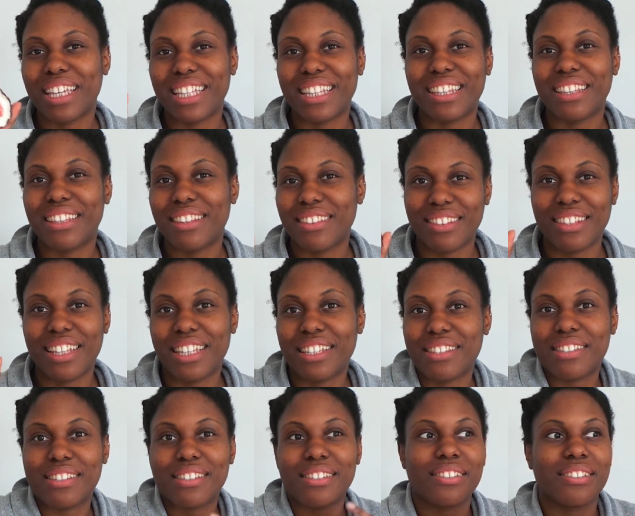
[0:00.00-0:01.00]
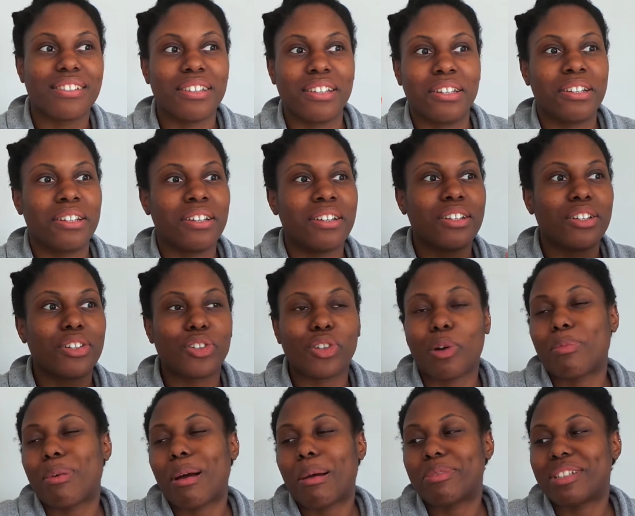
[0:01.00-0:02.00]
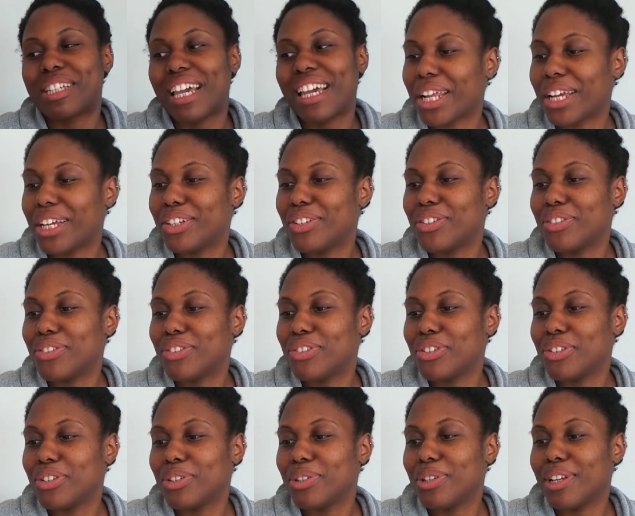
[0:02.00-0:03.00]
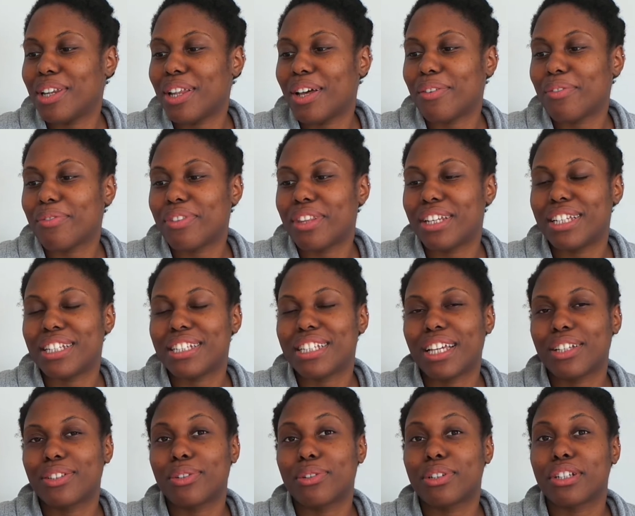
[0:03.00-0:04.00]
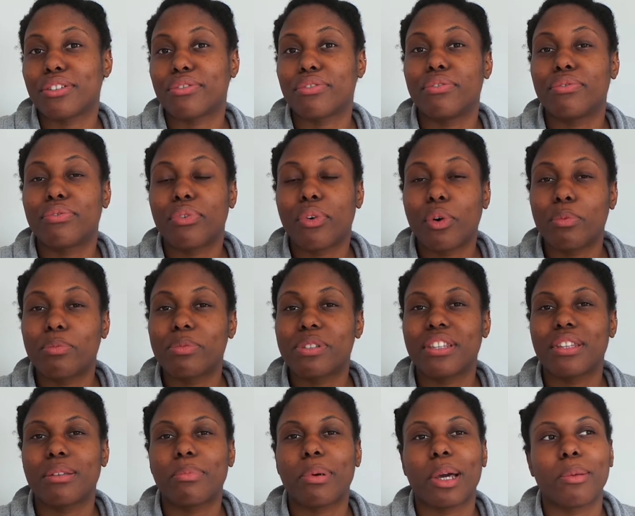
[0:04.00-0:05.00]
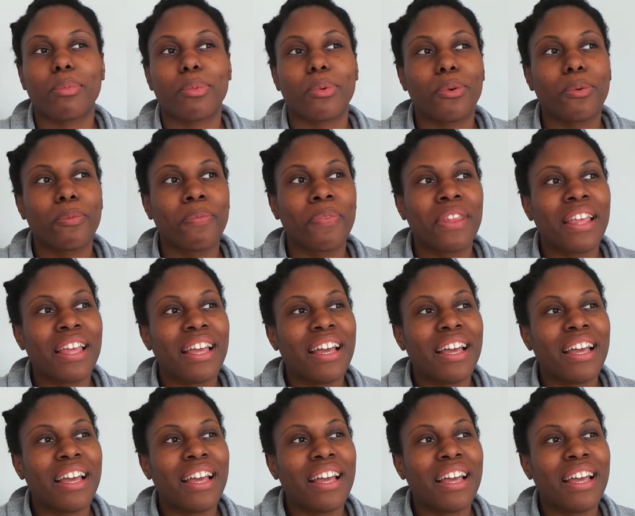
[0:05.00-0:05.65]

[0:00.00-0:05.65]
in this shop update. But I do love that it takes on different forms in the Bible,